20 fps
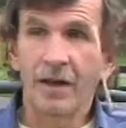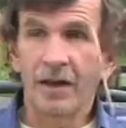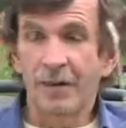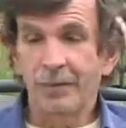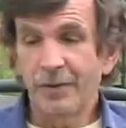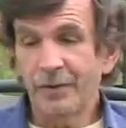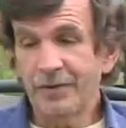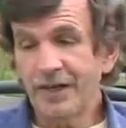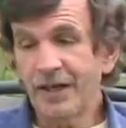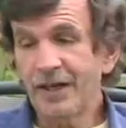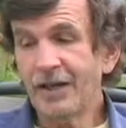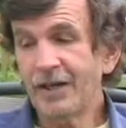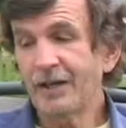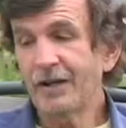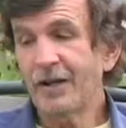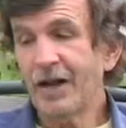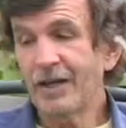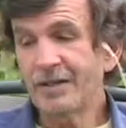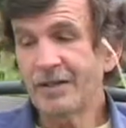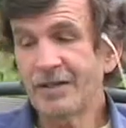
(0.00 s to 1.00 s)
In
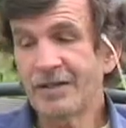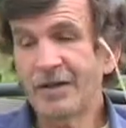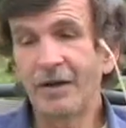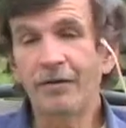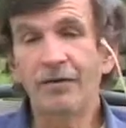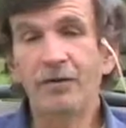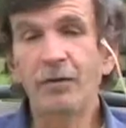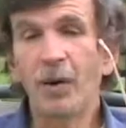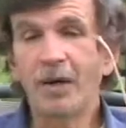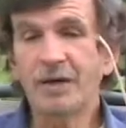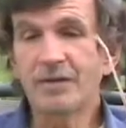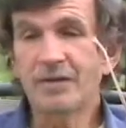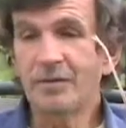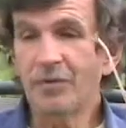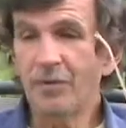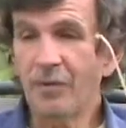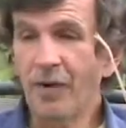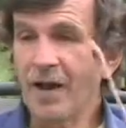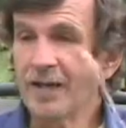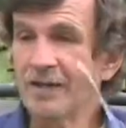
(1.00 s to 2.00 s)
particular, I discovered
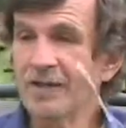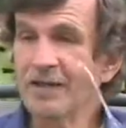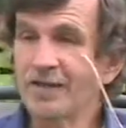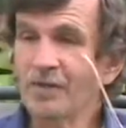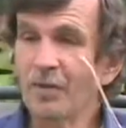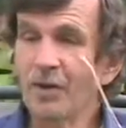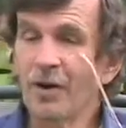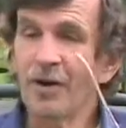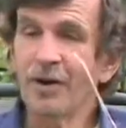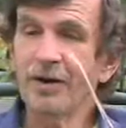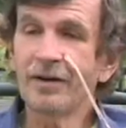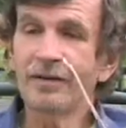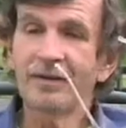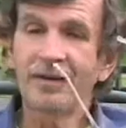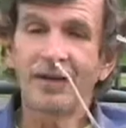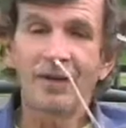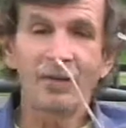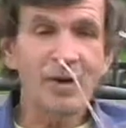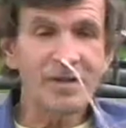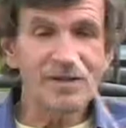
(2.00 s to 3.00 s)
Weston Price's work.
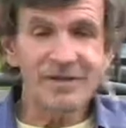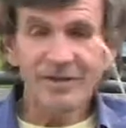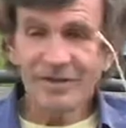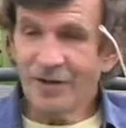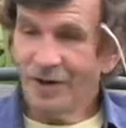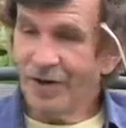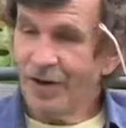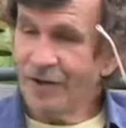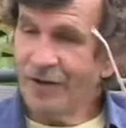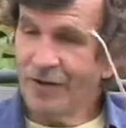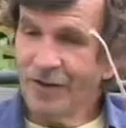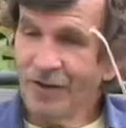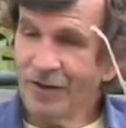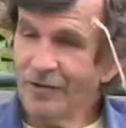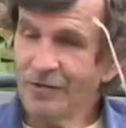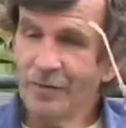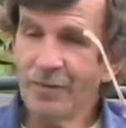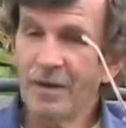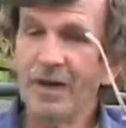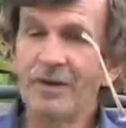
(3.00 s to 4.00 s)
He wasn't taught in
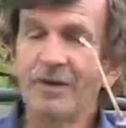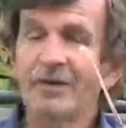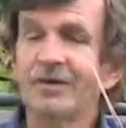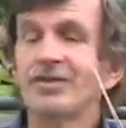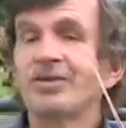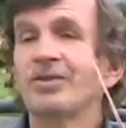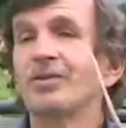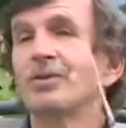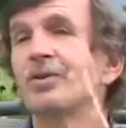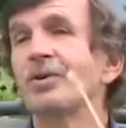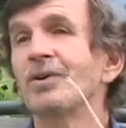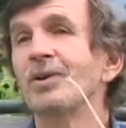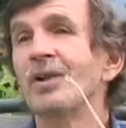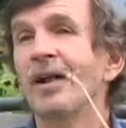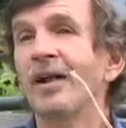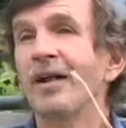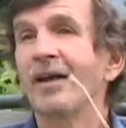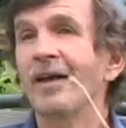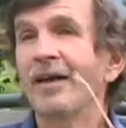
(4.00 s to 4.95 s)
naturopathic school.